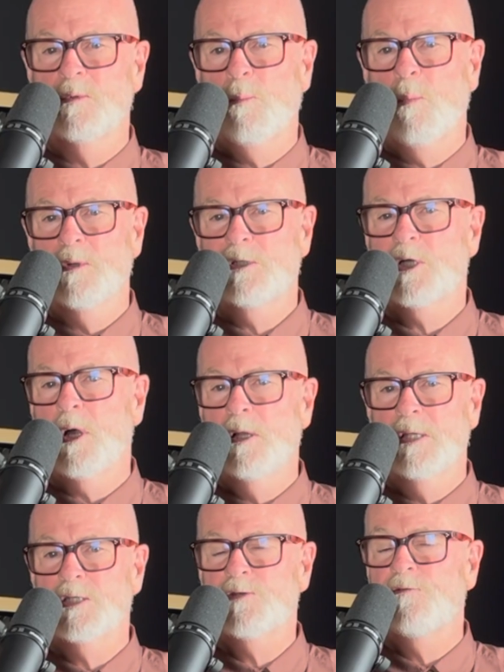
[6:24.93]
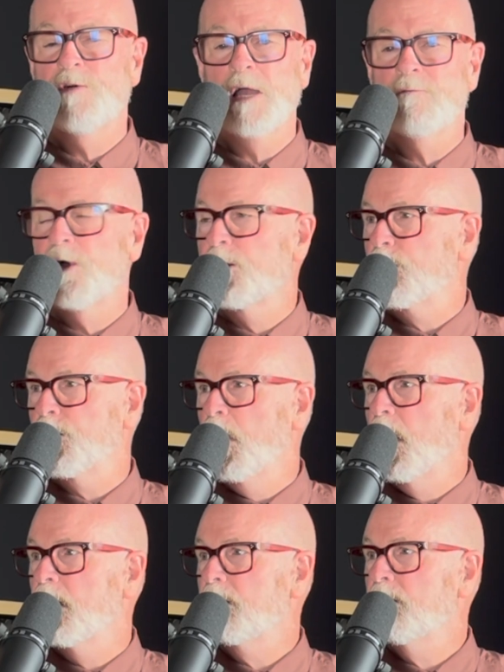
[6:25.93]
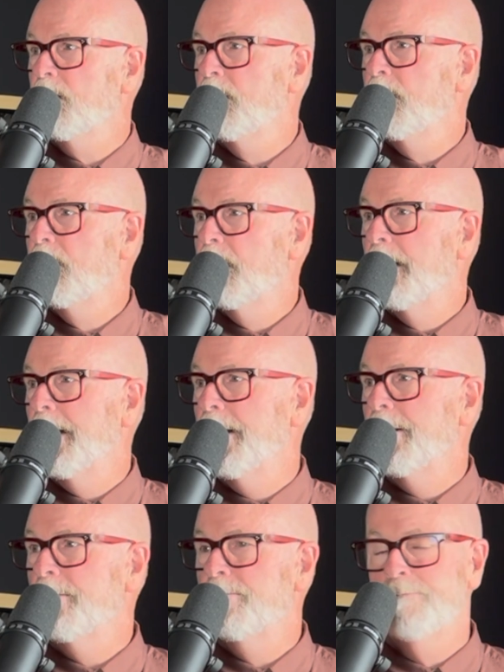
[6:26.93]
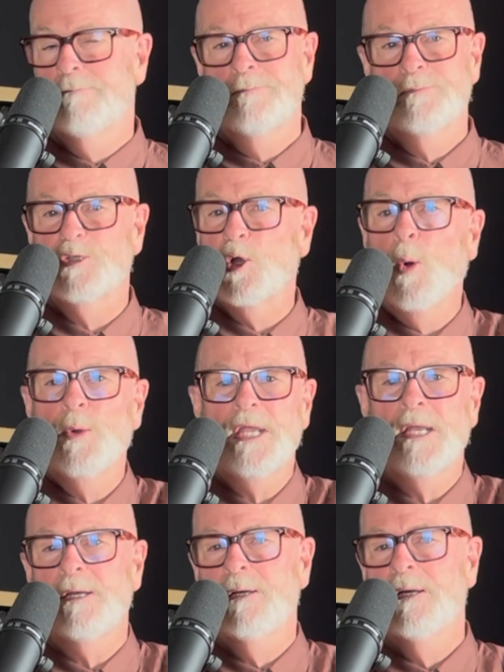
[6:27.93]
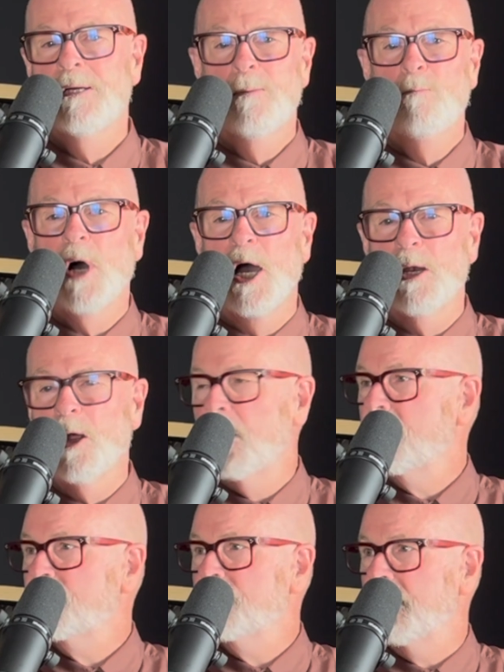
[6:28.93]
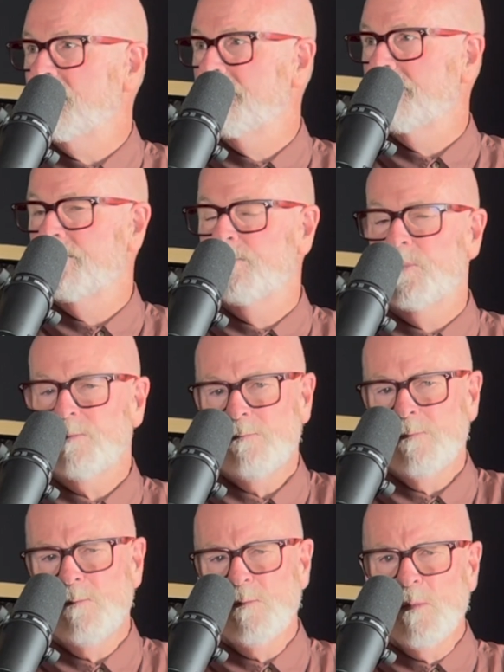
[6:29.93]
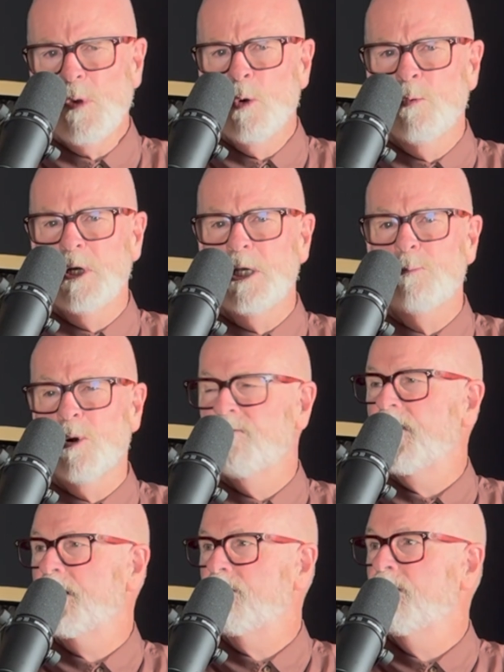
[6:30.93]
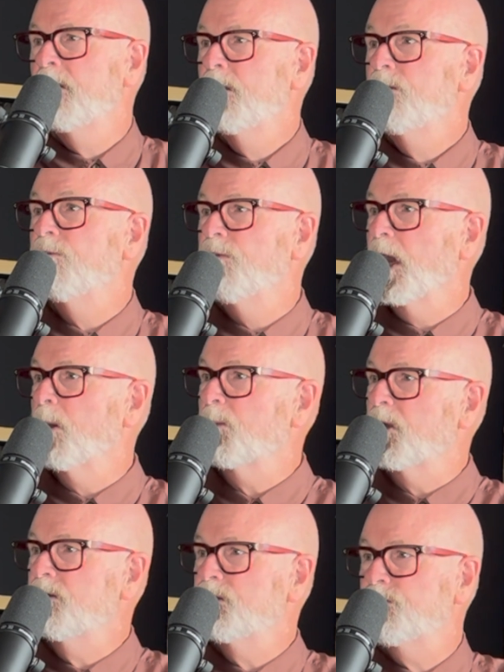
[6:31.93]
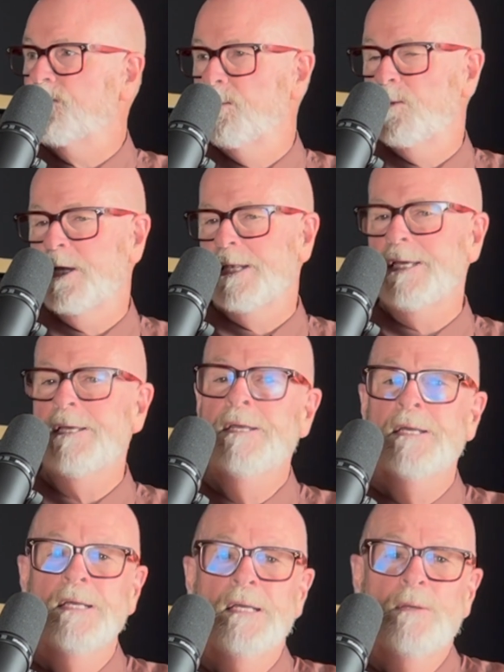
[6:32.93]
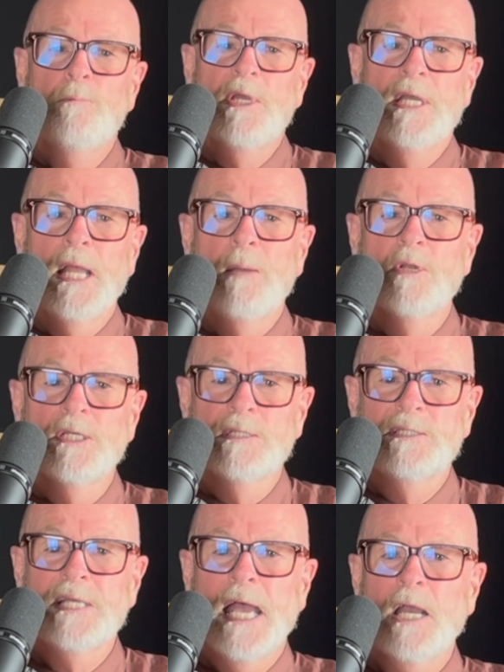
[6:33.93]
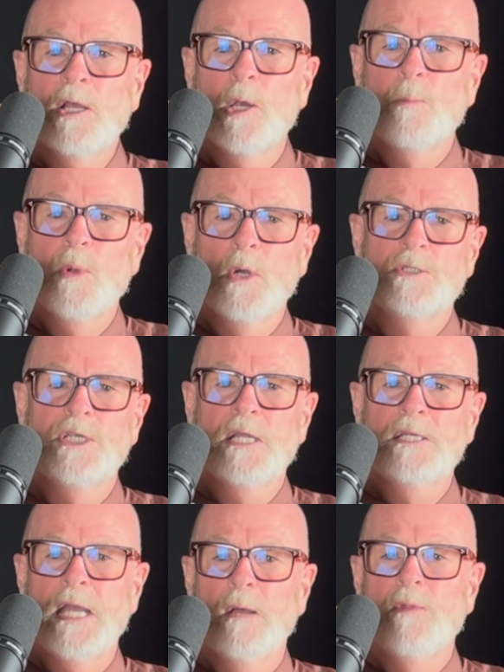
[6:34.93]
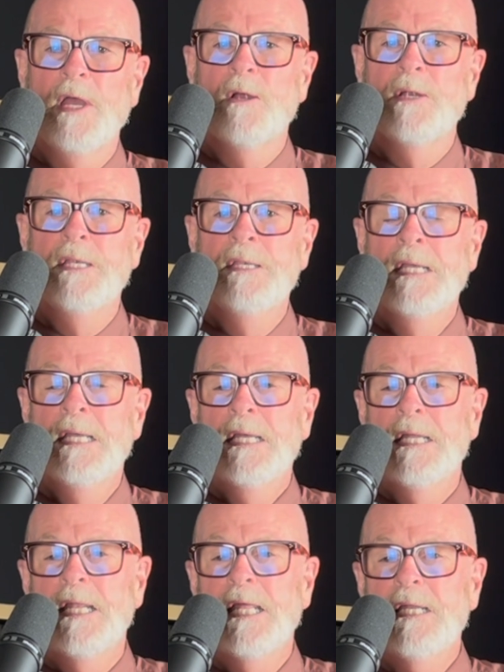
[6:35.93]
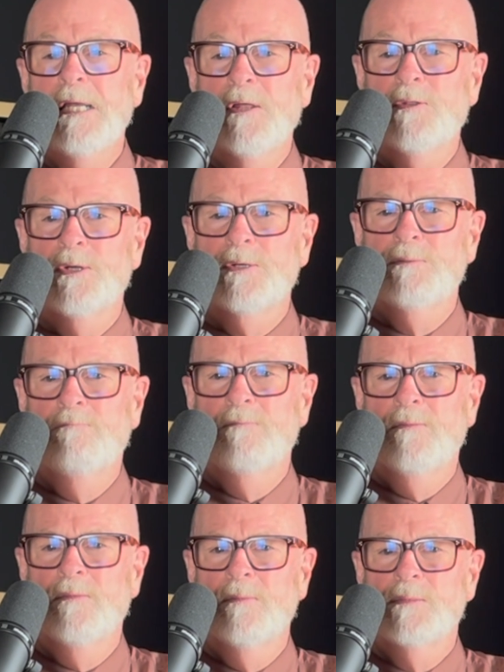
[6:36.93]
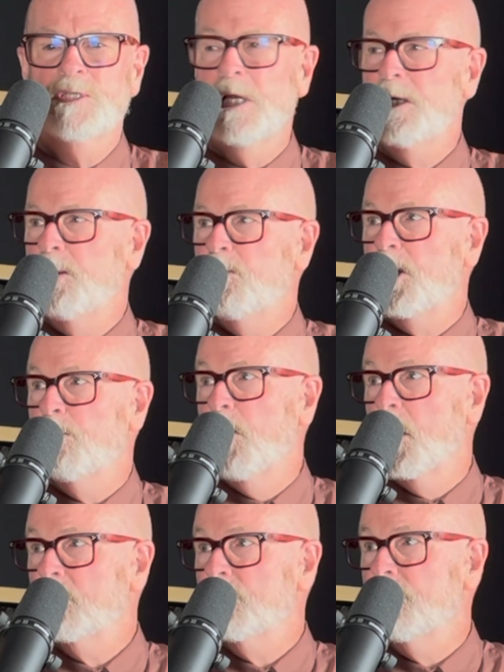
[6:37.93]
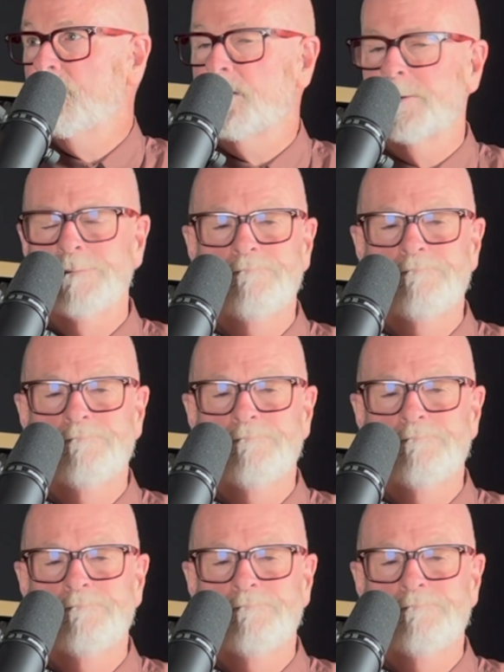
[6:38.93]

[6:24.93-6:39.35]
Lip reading: what's called this 500 lot zoning bylaws that really prevent developers from really being able to tackle a project down there. And in any other city, be it Moncton or